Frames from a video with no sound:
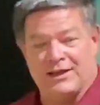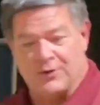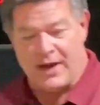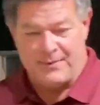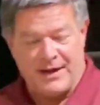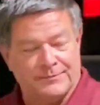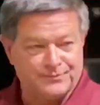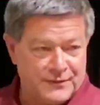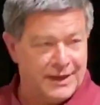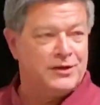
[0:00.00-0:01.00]
you, Amy,
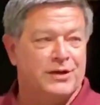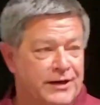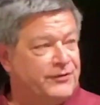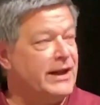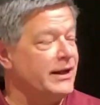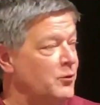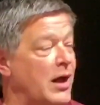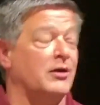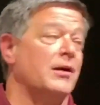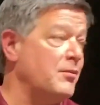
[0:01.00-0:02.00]
and good evening and
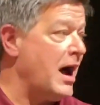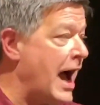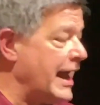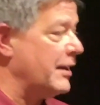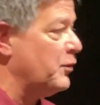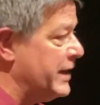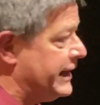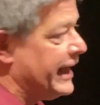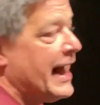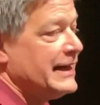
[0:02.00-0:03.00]
welcome. We
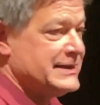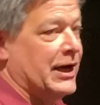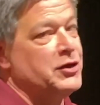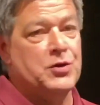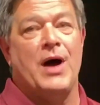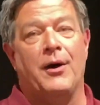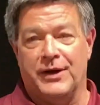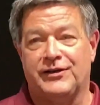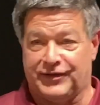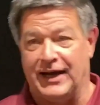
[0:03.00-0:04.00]
cannot tell you how
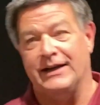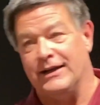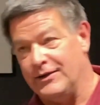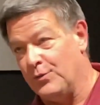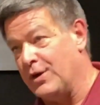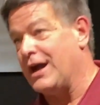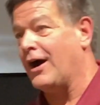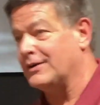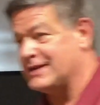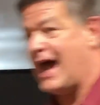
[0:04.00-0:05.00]
excited we are to